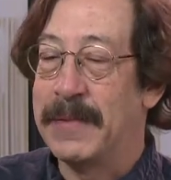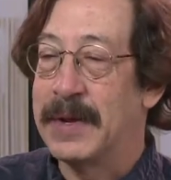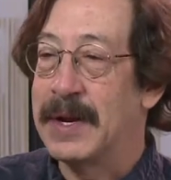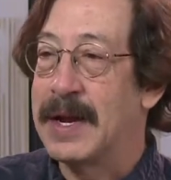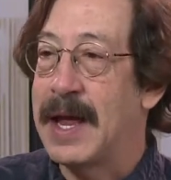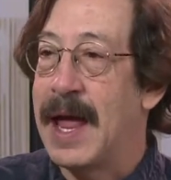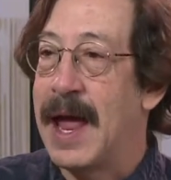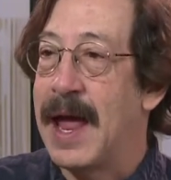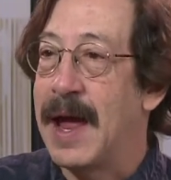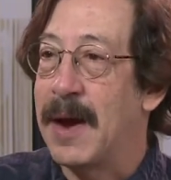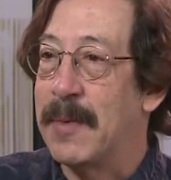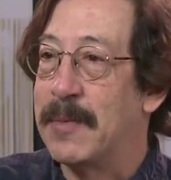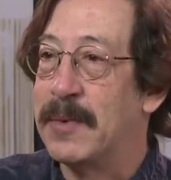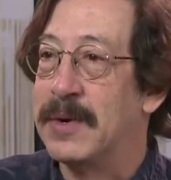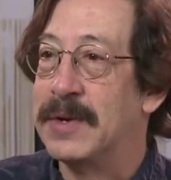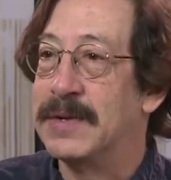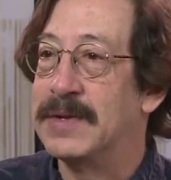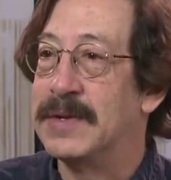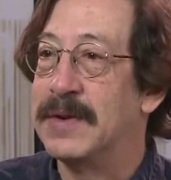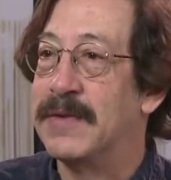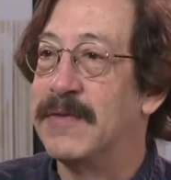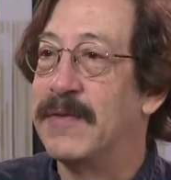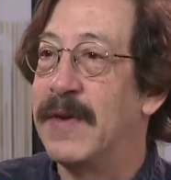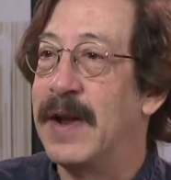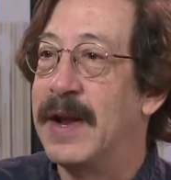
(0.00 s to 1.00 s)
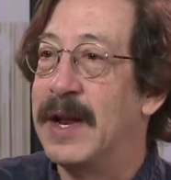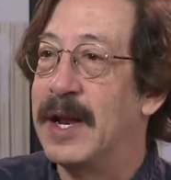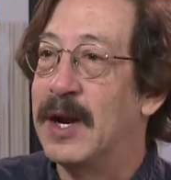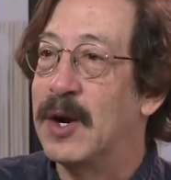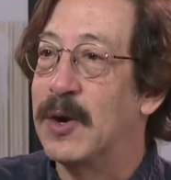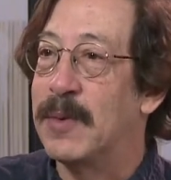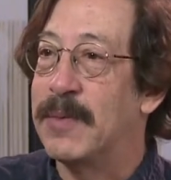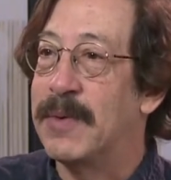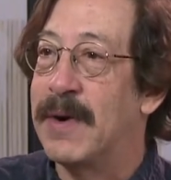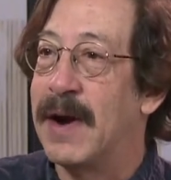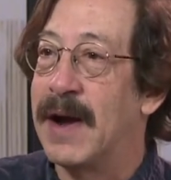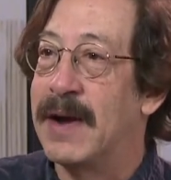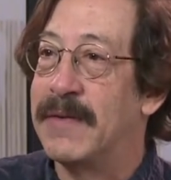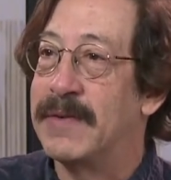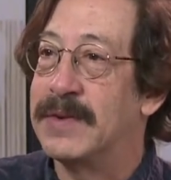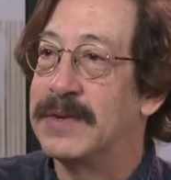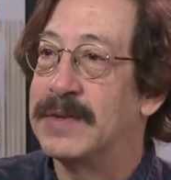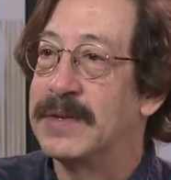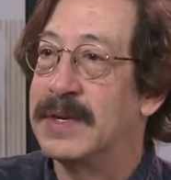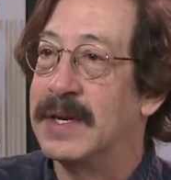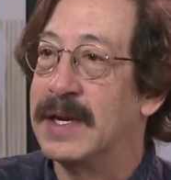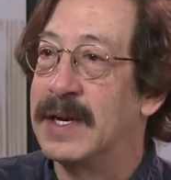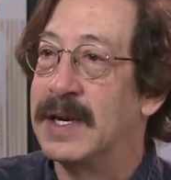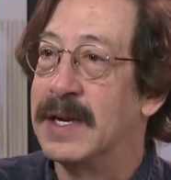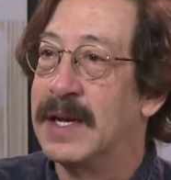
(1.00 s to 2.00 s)
cameras invading her
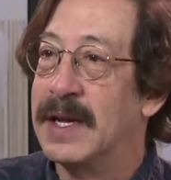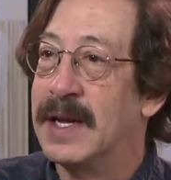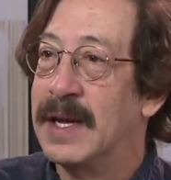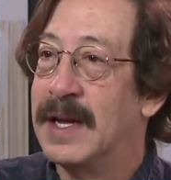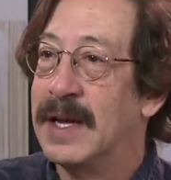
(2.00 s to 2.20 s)
privacy,